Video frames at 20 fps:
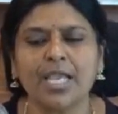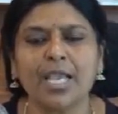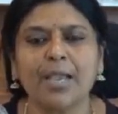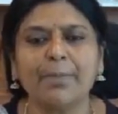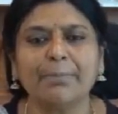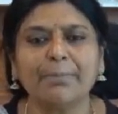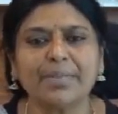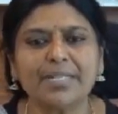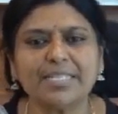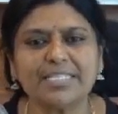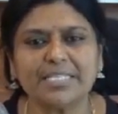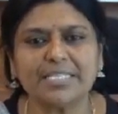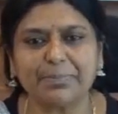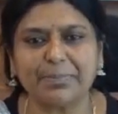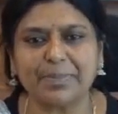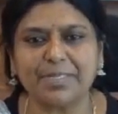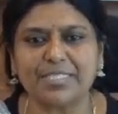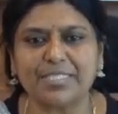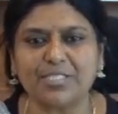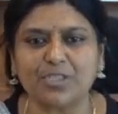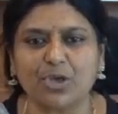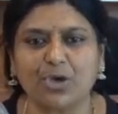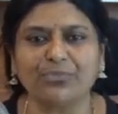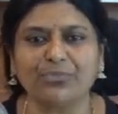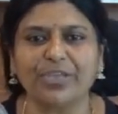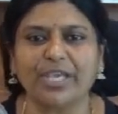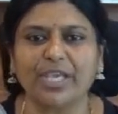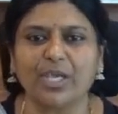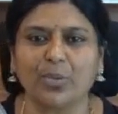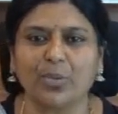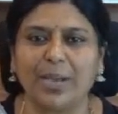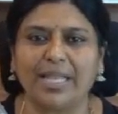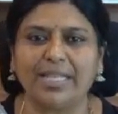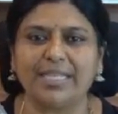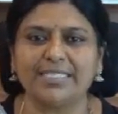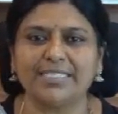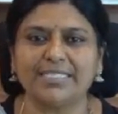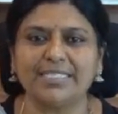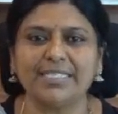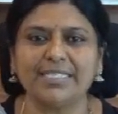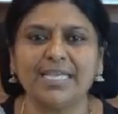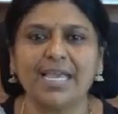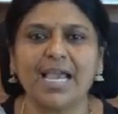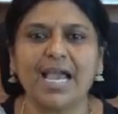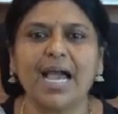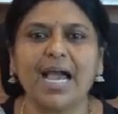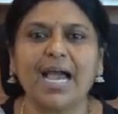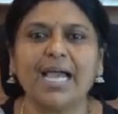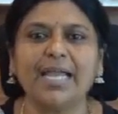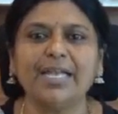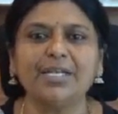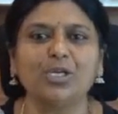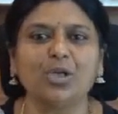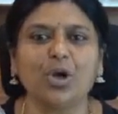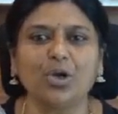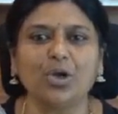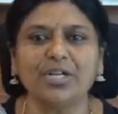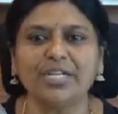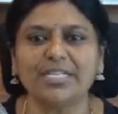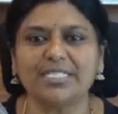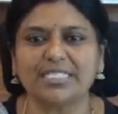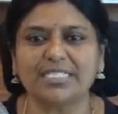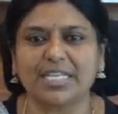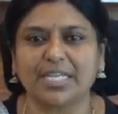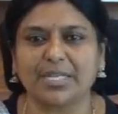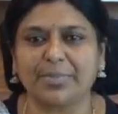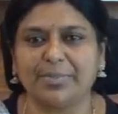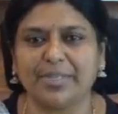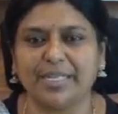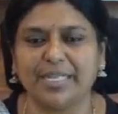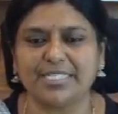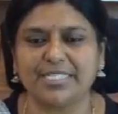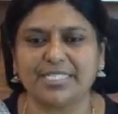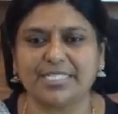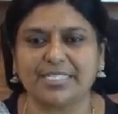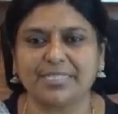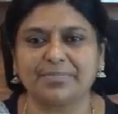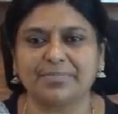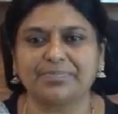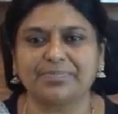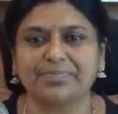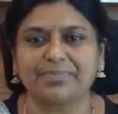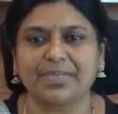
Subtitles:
Principles of equality and non-discrimination.